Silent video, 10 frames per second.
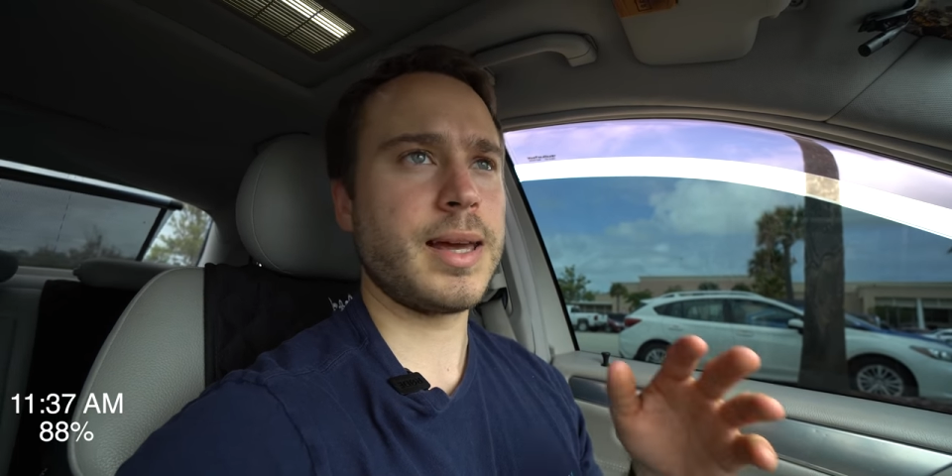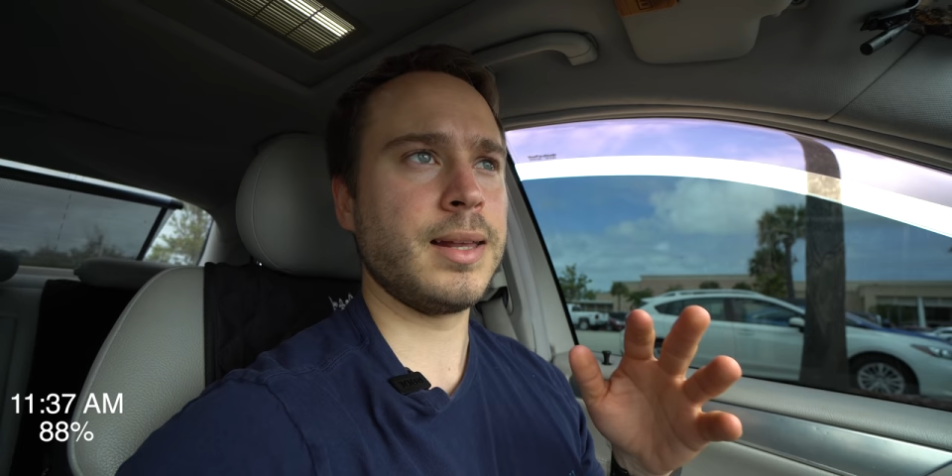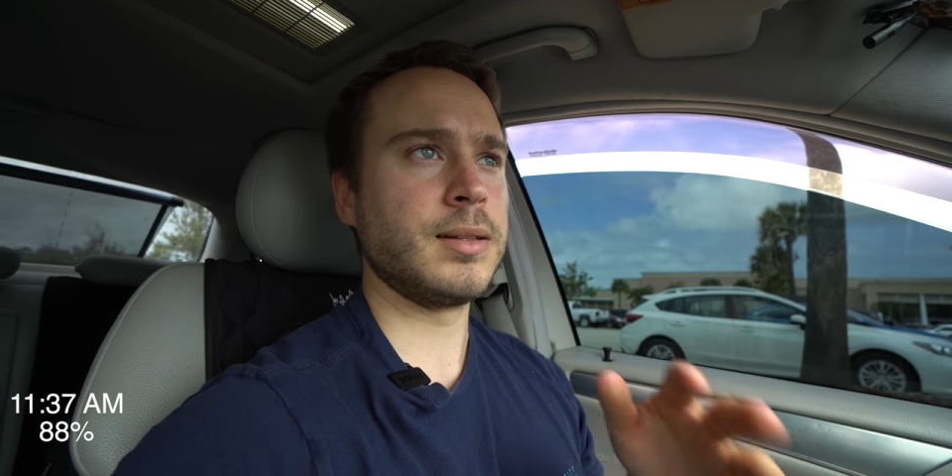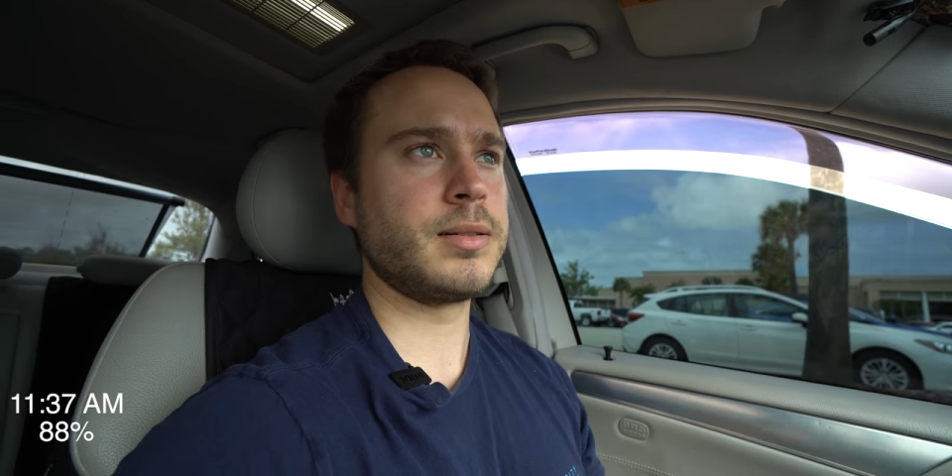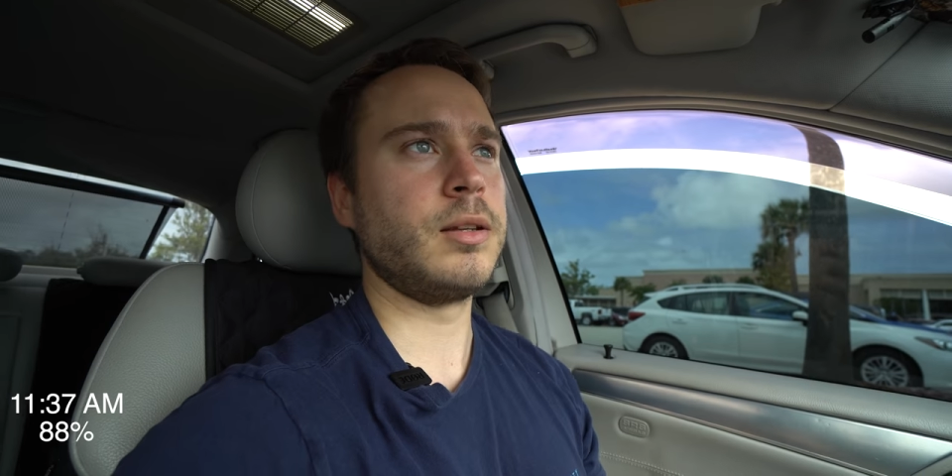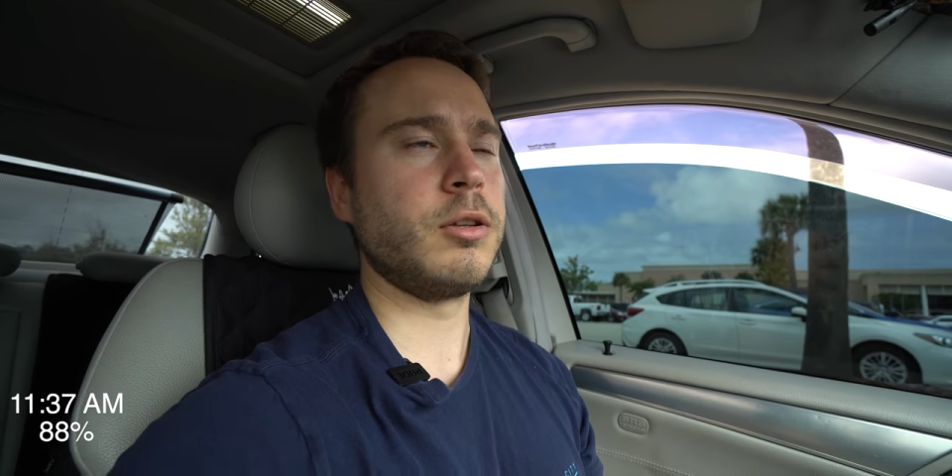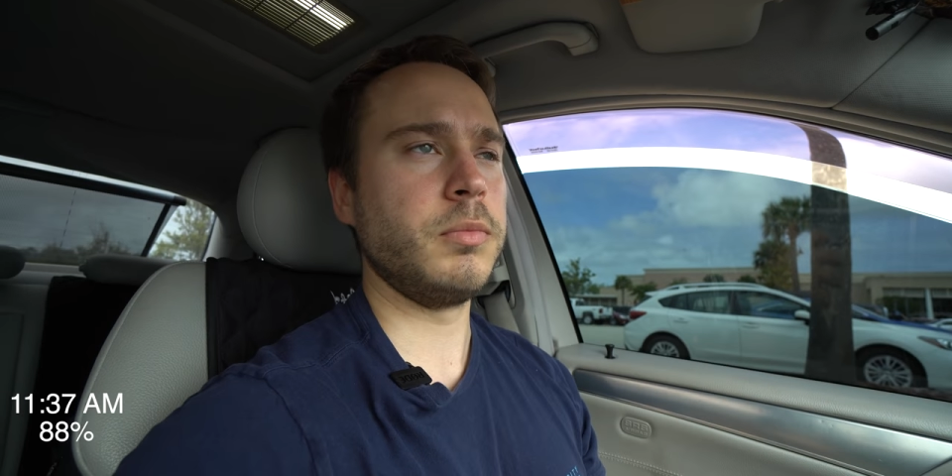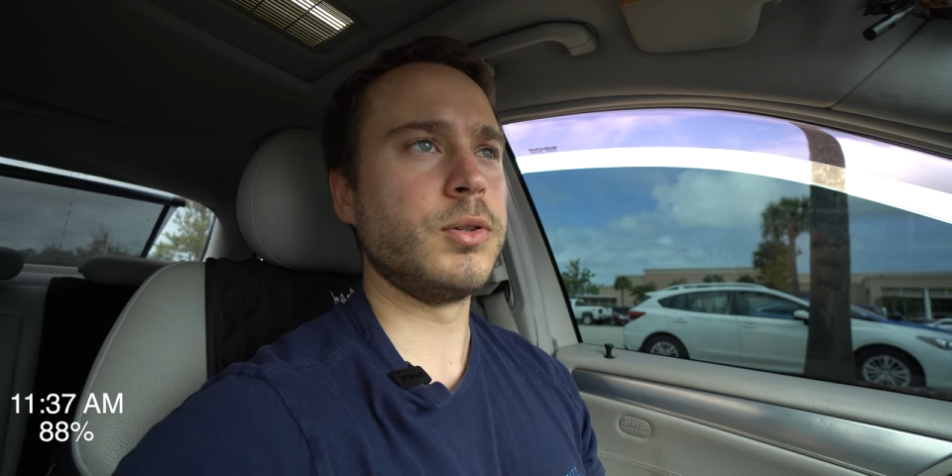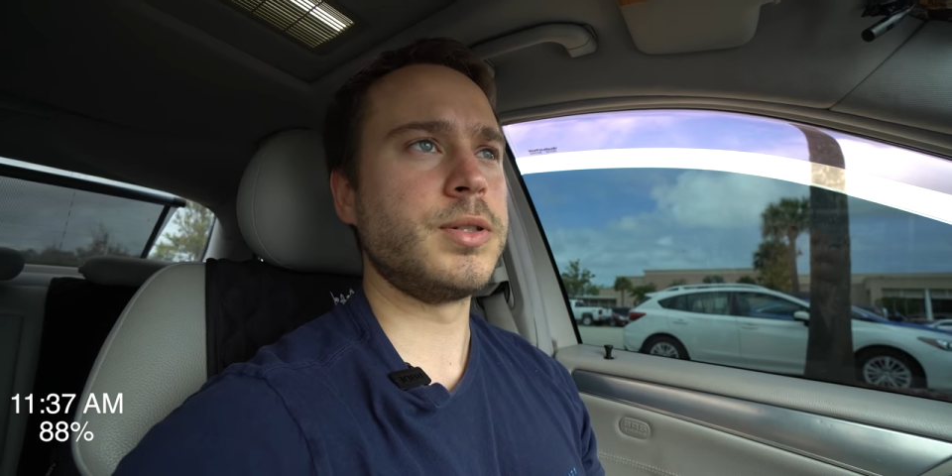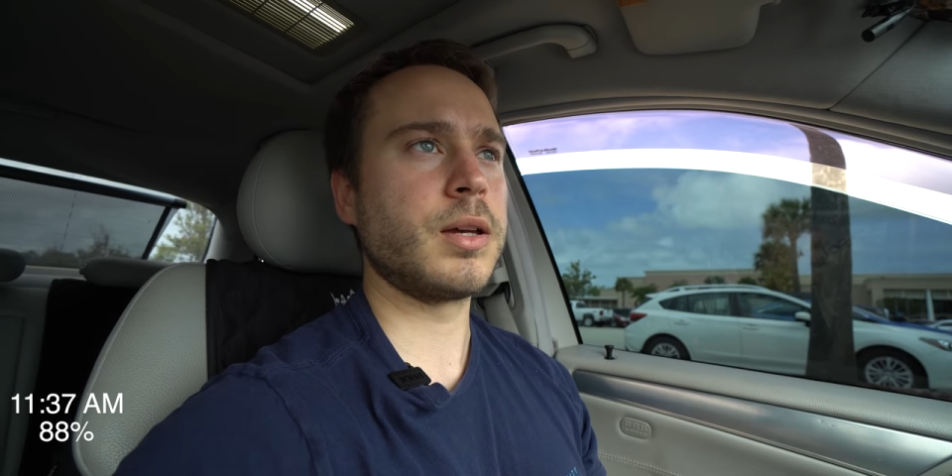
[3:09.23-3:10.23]
and listening to
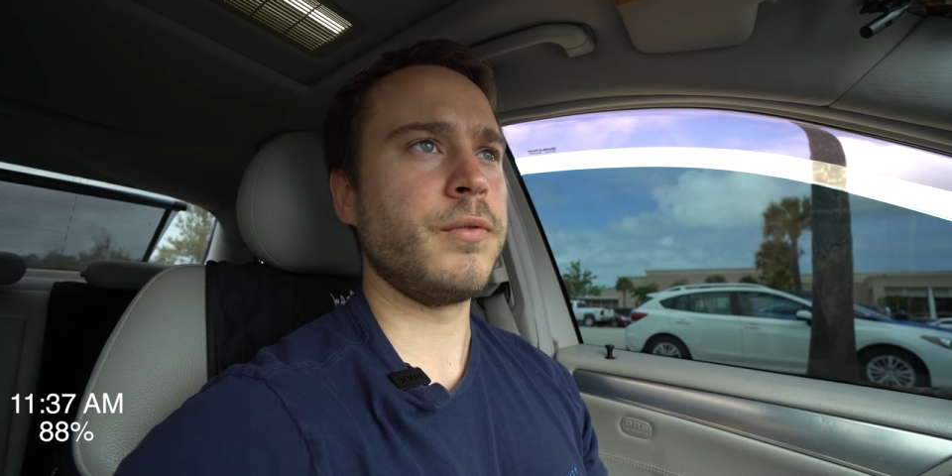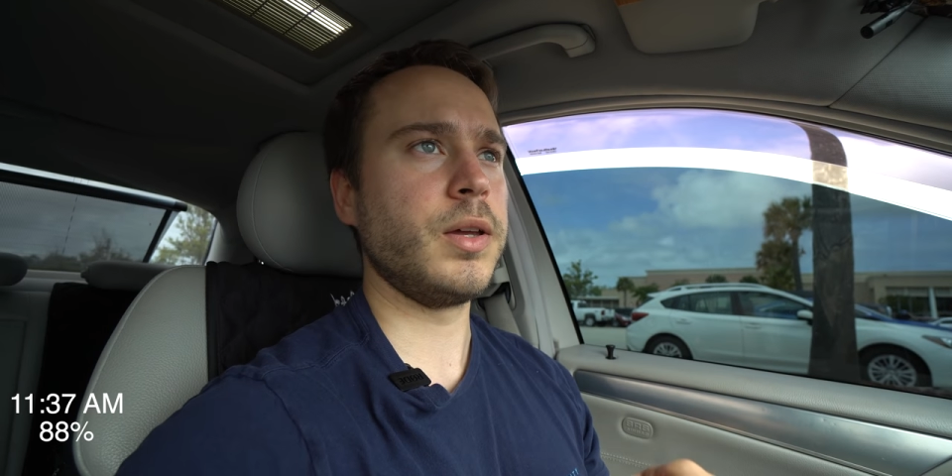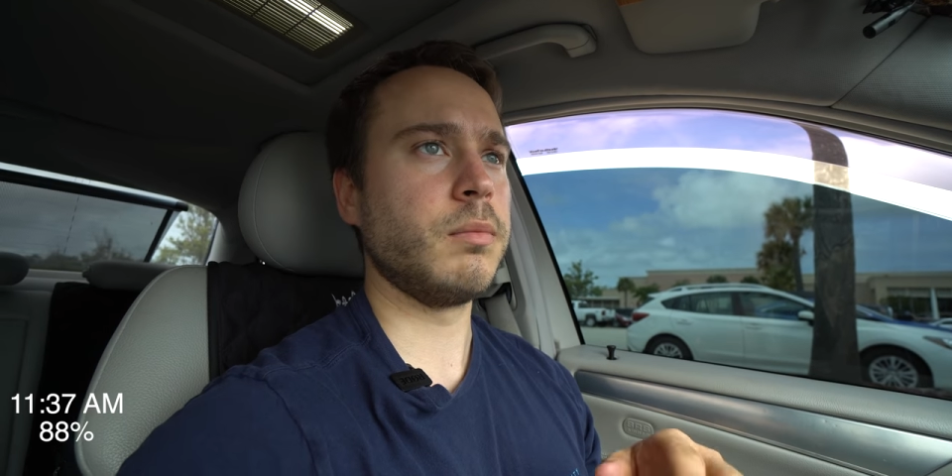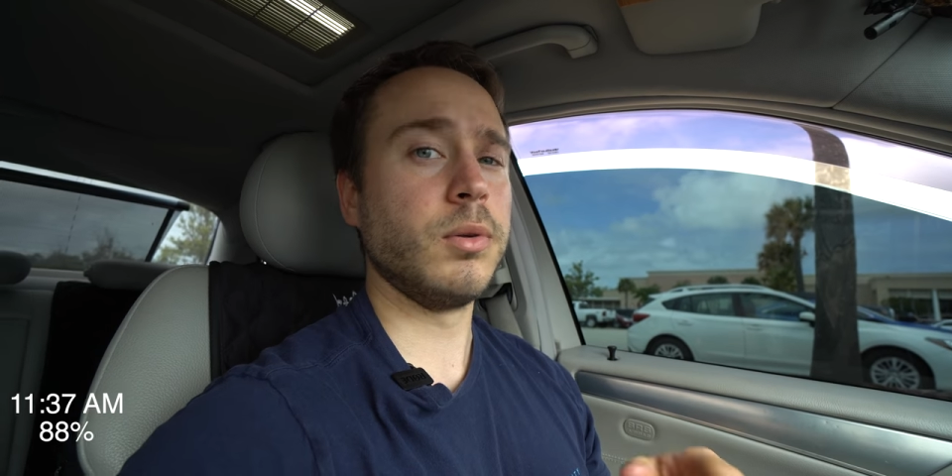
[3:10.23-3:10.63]
music via